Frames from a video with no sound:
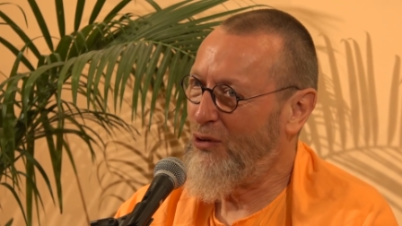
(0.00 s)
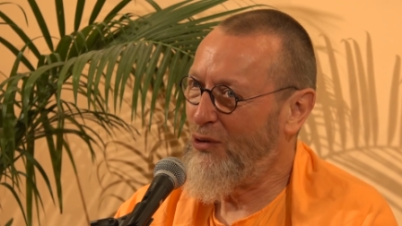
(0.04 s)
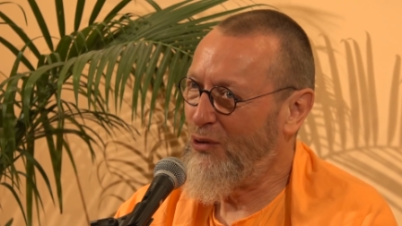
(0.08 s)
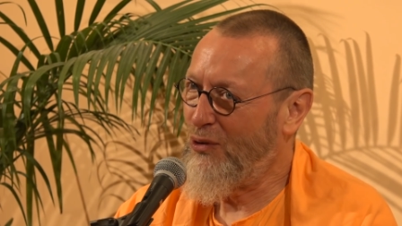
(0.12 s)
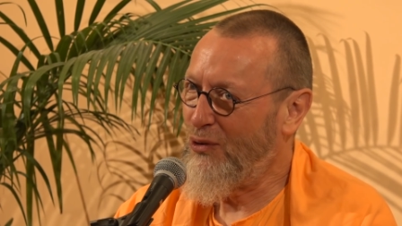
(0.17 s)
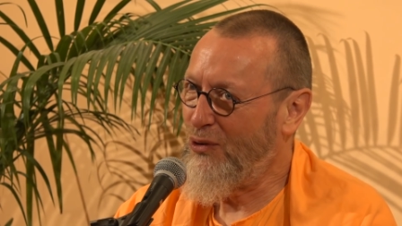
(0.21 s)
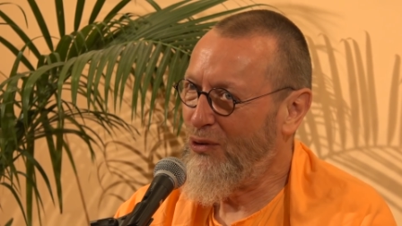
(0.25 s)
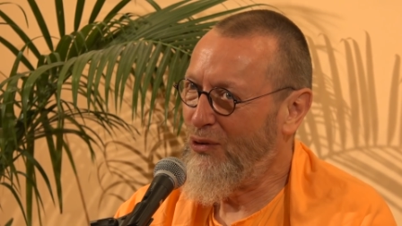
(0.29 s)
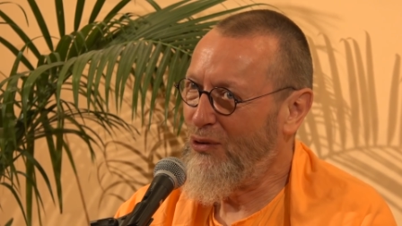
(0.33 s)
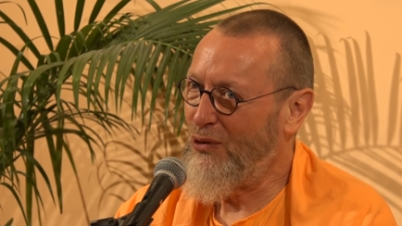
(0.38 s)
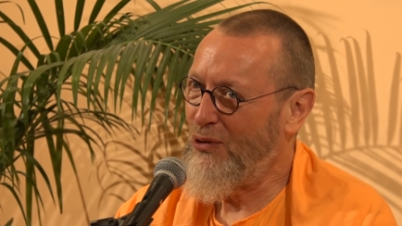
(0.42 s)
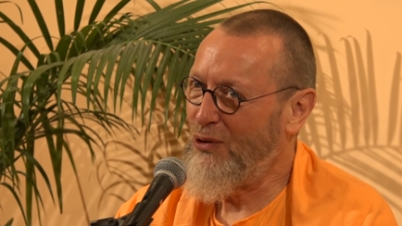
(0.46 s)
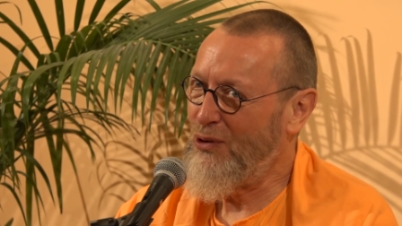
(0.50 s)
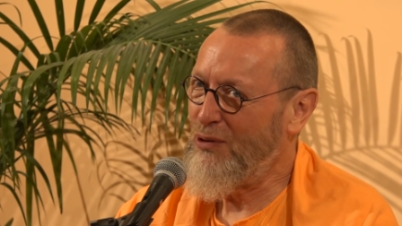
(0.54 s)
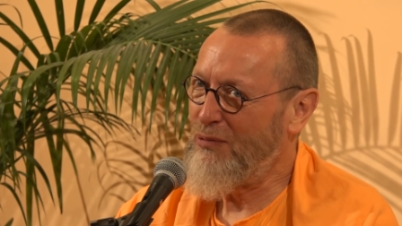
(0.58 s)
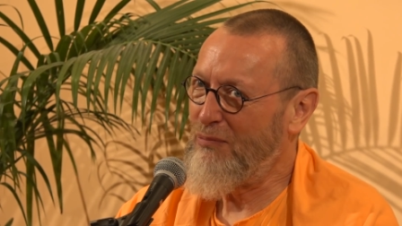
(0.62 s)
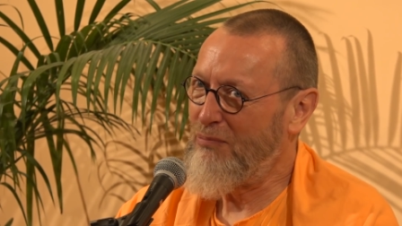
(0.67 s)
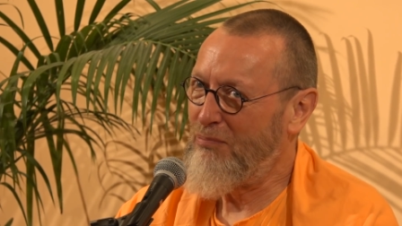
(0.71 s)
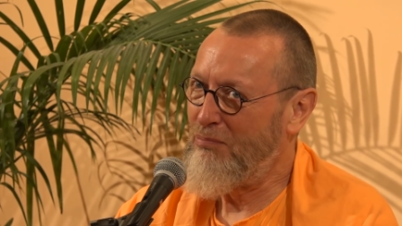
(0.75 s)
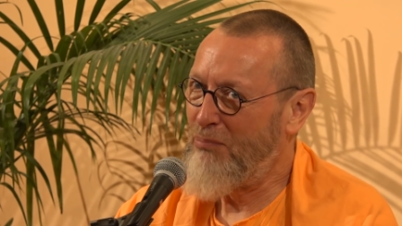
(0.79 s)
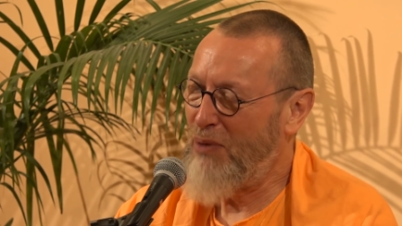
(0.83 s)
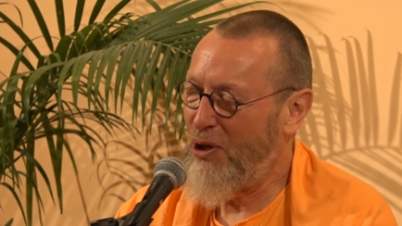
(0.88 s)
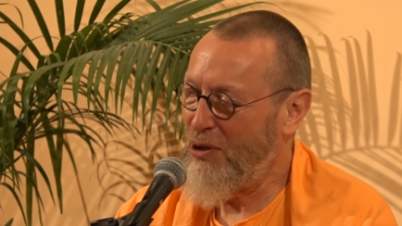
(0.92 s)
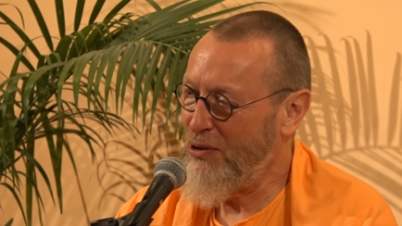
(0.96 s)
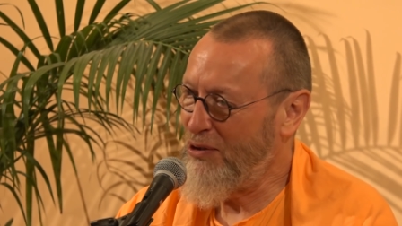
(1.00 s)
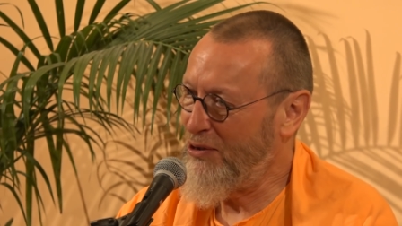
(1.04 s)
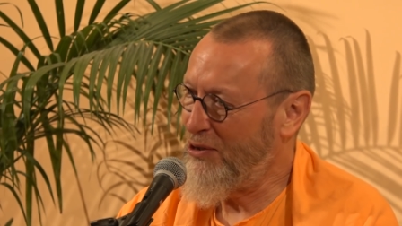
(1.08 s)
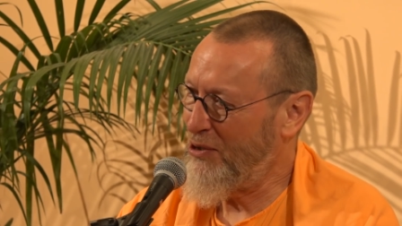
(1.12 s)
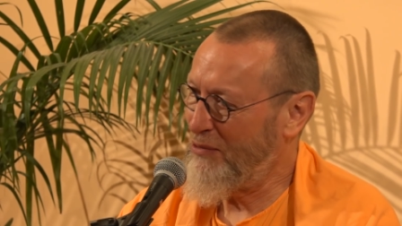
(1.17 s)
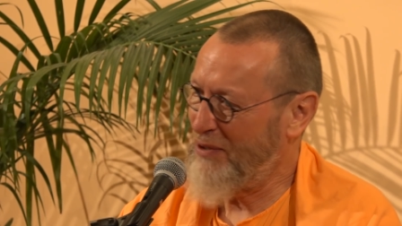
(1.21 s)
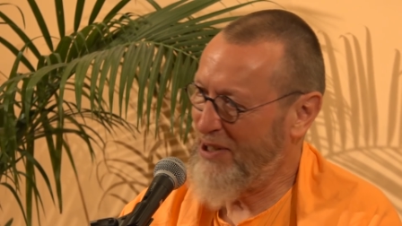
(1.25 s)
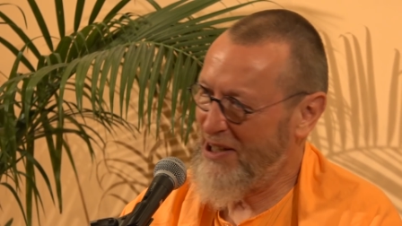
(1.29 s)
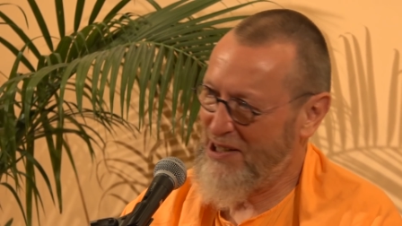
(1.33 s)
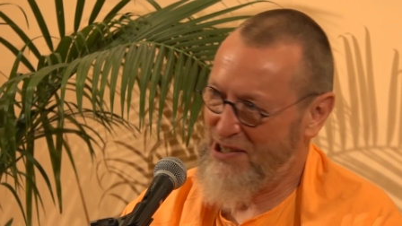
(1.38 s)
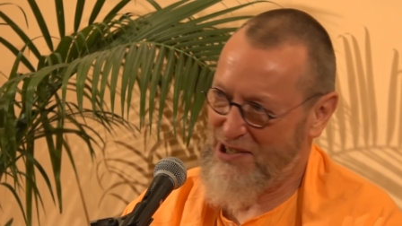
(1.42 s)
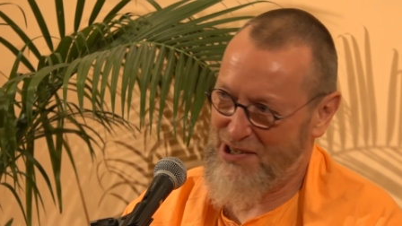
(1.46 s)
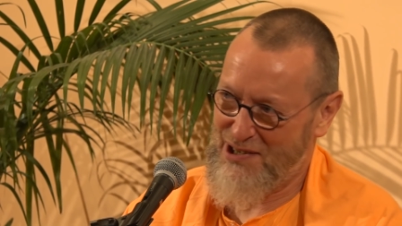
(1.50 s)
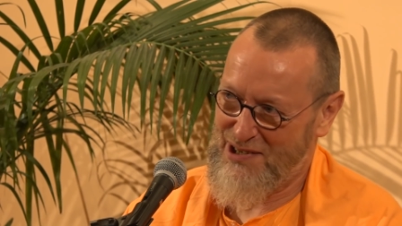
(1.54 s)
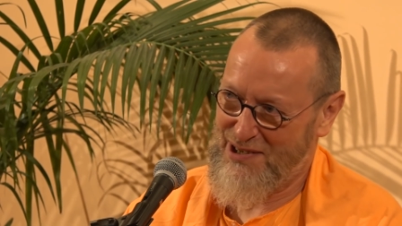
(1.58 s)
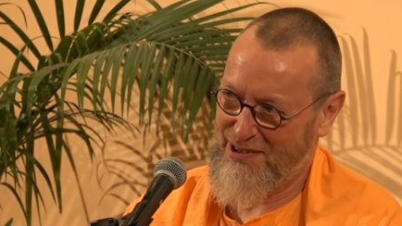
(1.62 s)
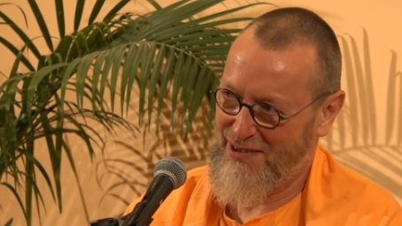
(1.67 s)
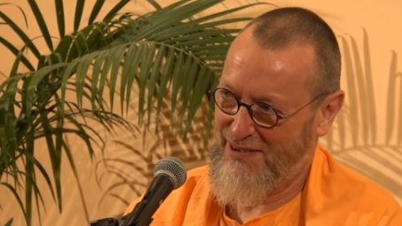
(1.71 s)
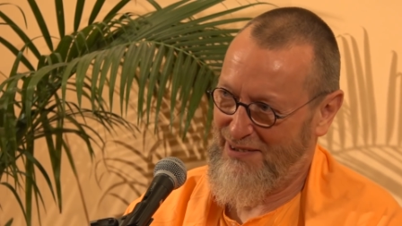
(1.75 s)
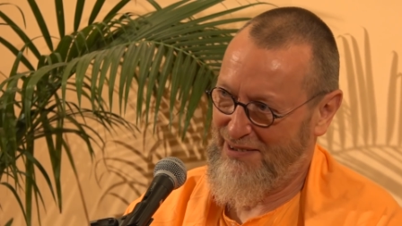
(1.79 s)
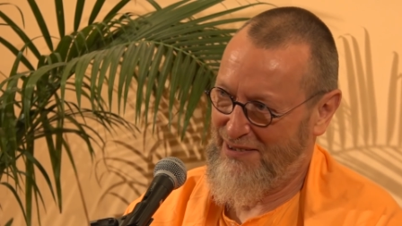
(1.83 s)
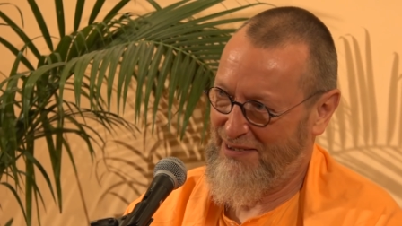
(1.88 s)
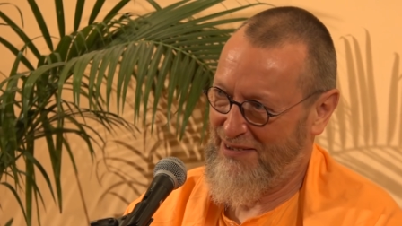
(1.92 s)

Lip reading: all boundaries,